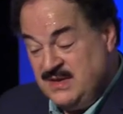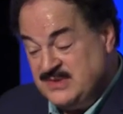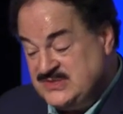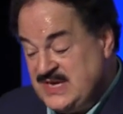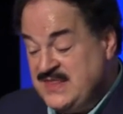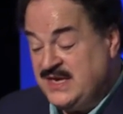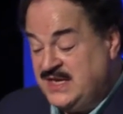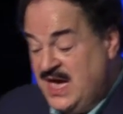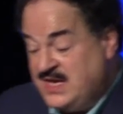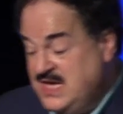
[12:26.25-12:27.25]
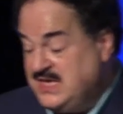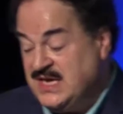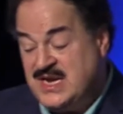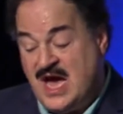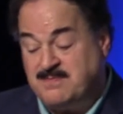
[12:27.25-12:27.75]
I'm going to say that again. He
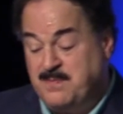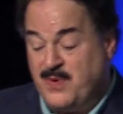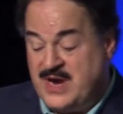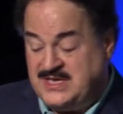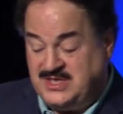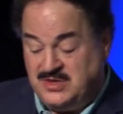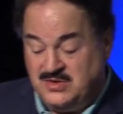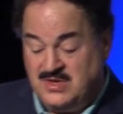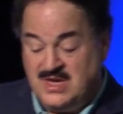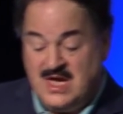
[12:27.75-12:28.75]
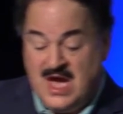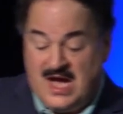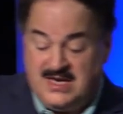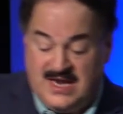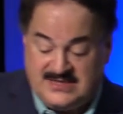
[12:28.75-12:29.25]
cannot break you
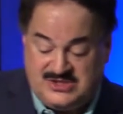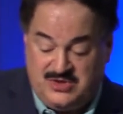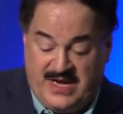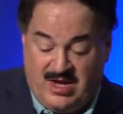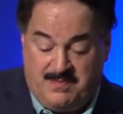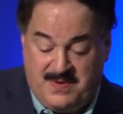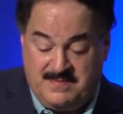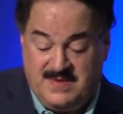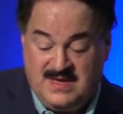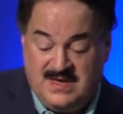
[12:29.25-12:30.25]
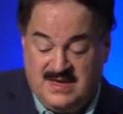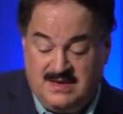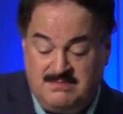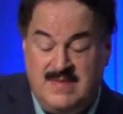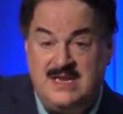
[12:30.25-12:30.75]
unless you help him.
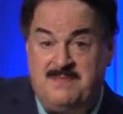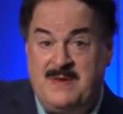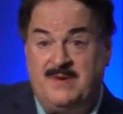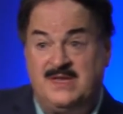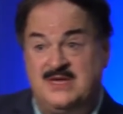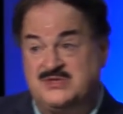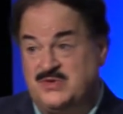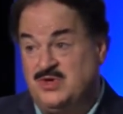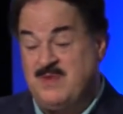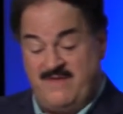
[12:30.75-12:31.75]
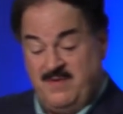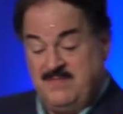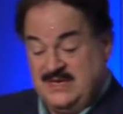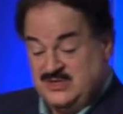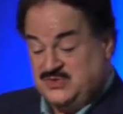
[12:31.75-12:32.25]
Many people in this room have a
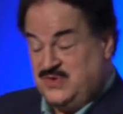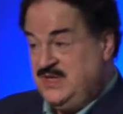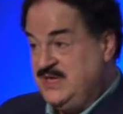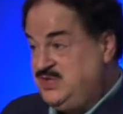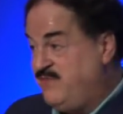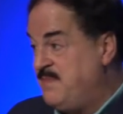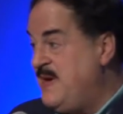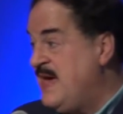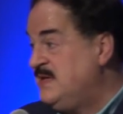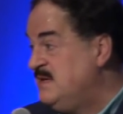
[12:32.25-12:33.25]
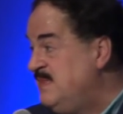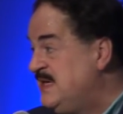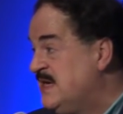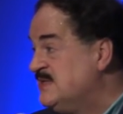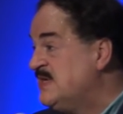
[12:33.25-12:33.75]
ministry that you've abandoned
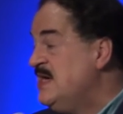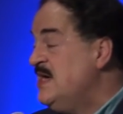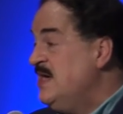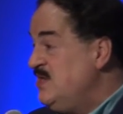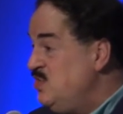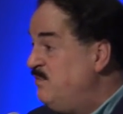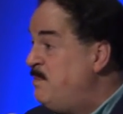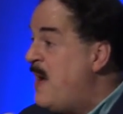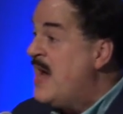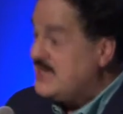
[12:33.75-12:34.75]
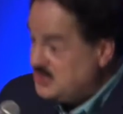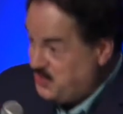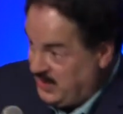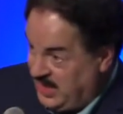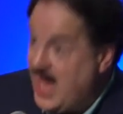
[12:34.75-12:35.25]
because you've bought
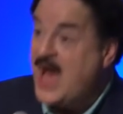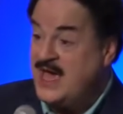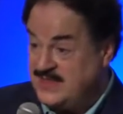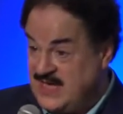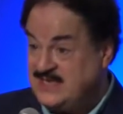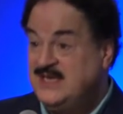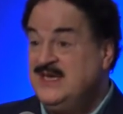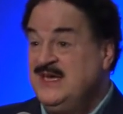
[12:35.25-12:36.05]
into a lie that